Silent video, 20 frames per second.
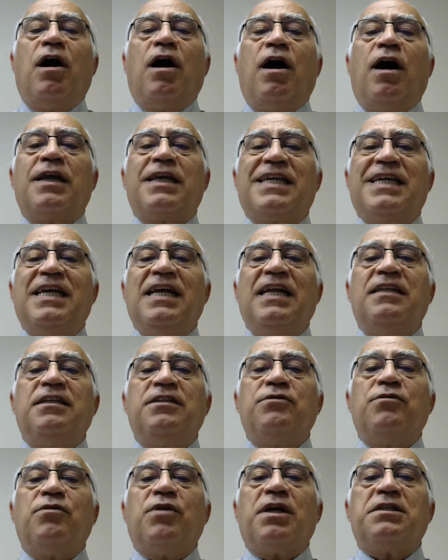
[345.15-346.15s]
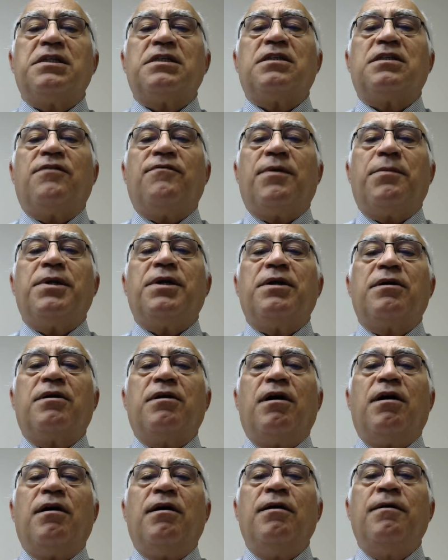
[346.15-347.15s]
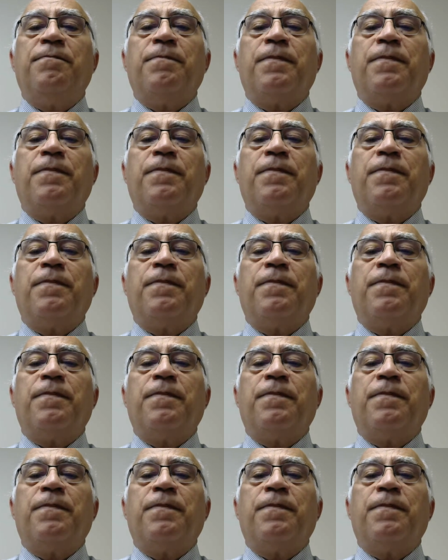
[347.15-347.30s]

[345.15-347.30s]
are killed in the United States of America